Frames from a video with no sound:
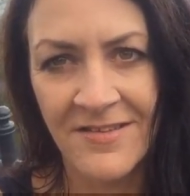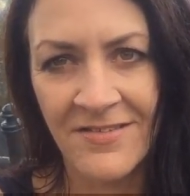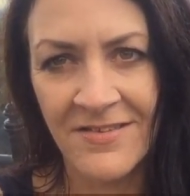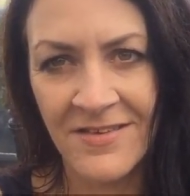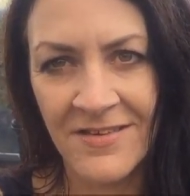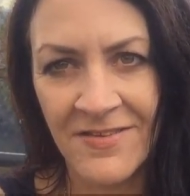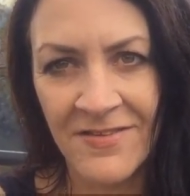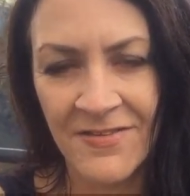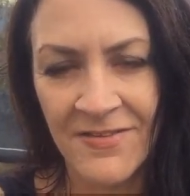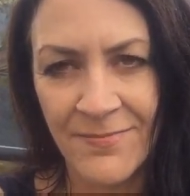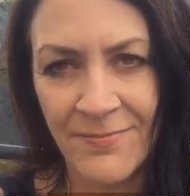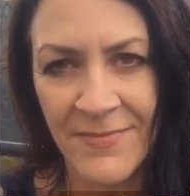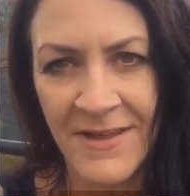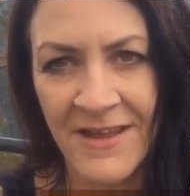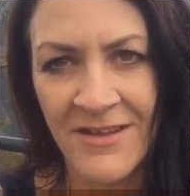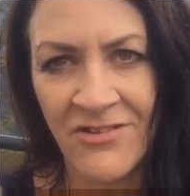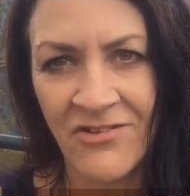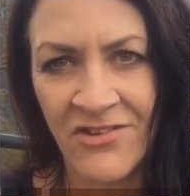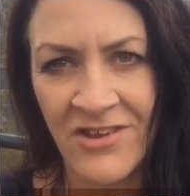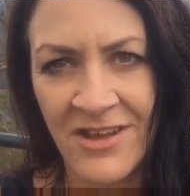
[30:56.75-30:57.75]
Just
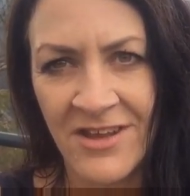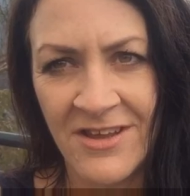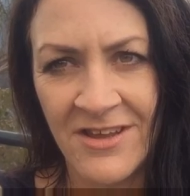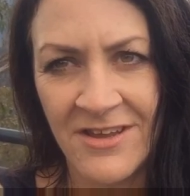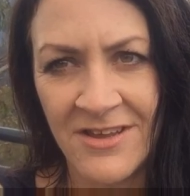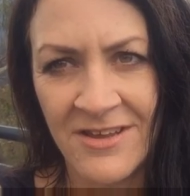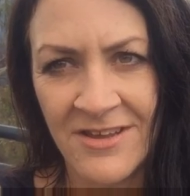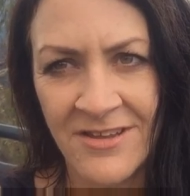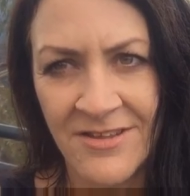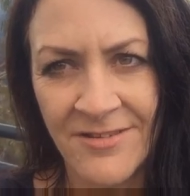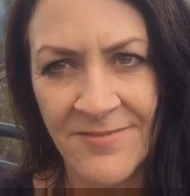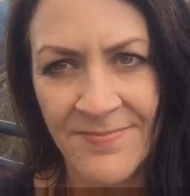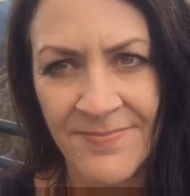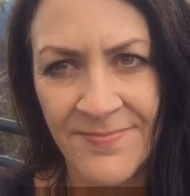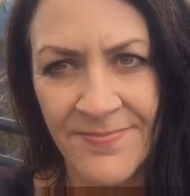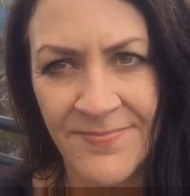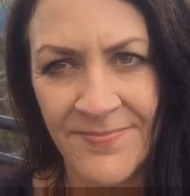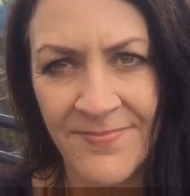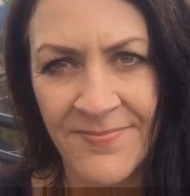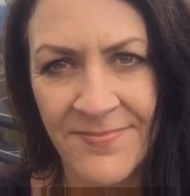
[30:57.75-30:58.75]
magic.
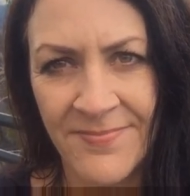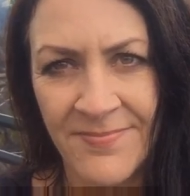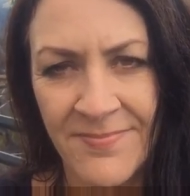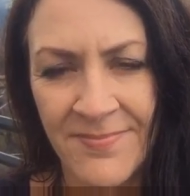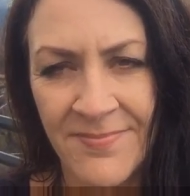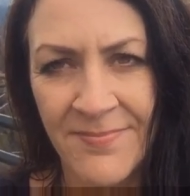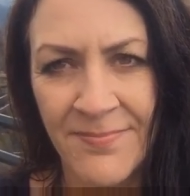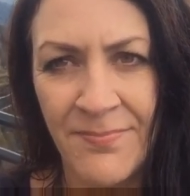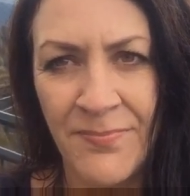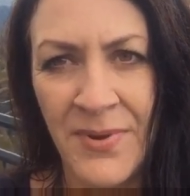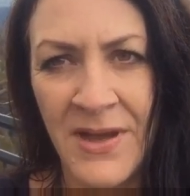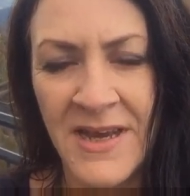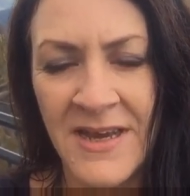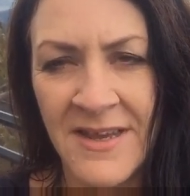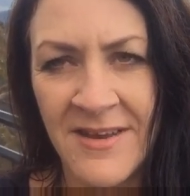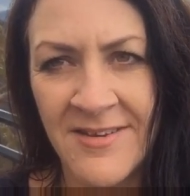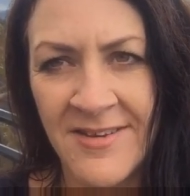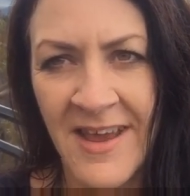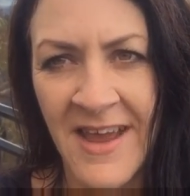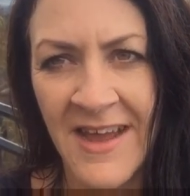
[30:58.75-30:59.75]

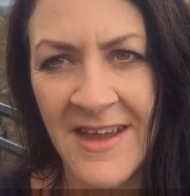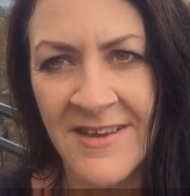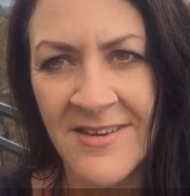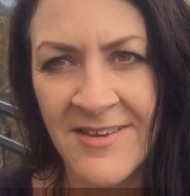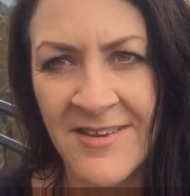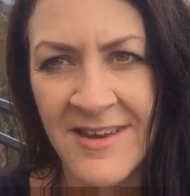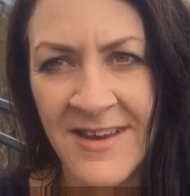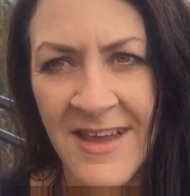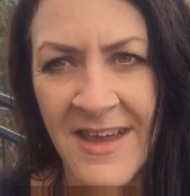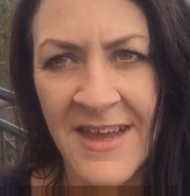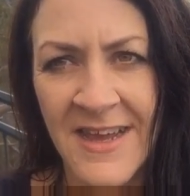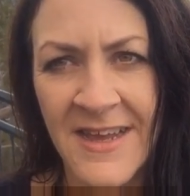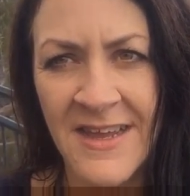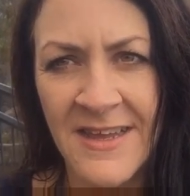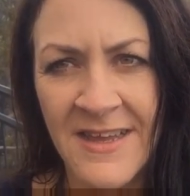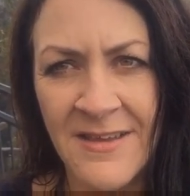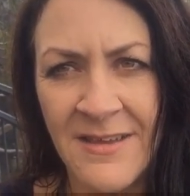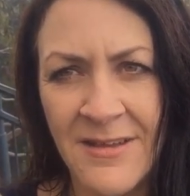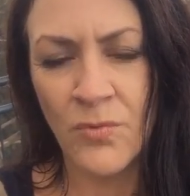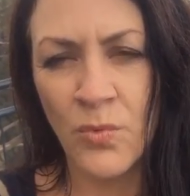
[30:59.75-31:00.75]
Better day
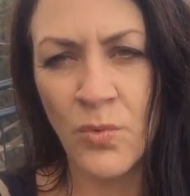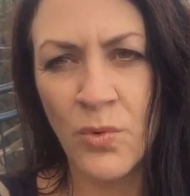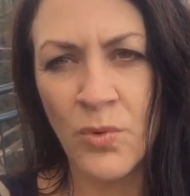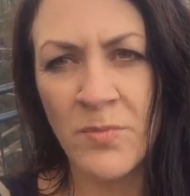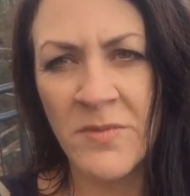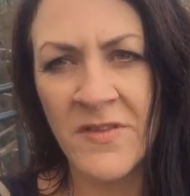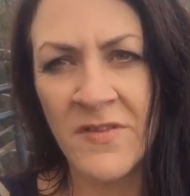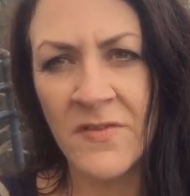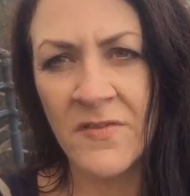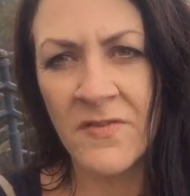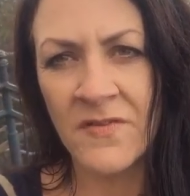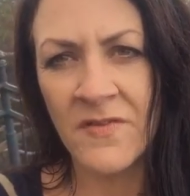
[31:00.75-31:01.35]
today, warm and